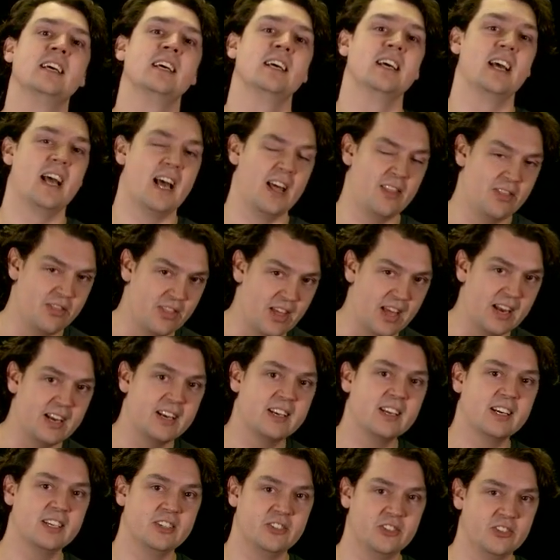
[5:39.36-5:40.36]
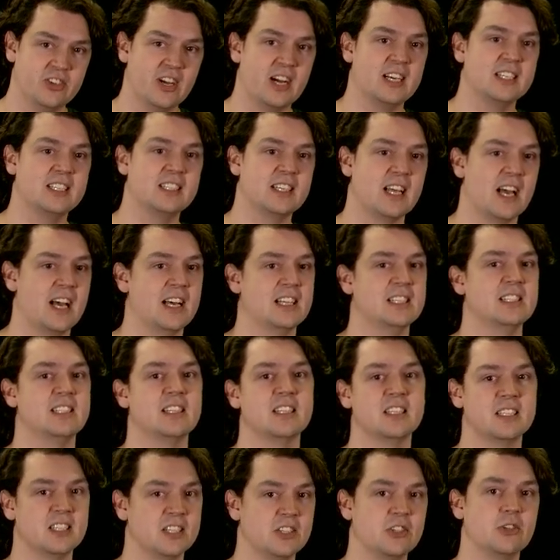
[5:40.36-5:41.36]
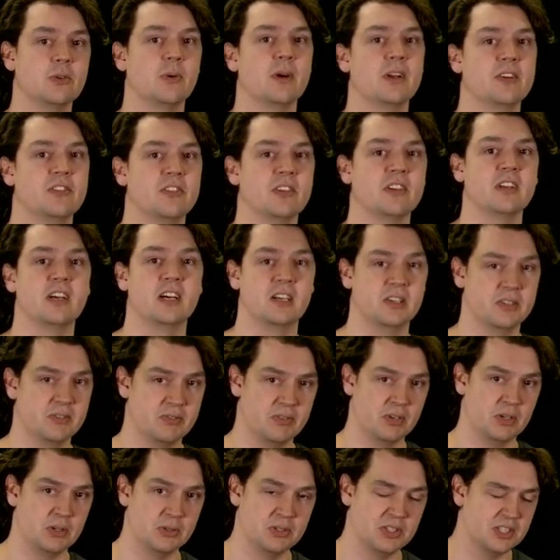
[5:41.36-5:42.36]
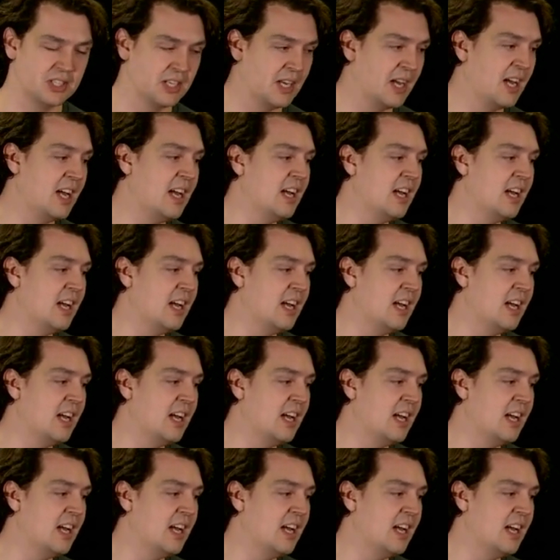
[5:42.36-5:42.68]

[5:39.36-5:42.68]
and then adjust as the situation unfolds.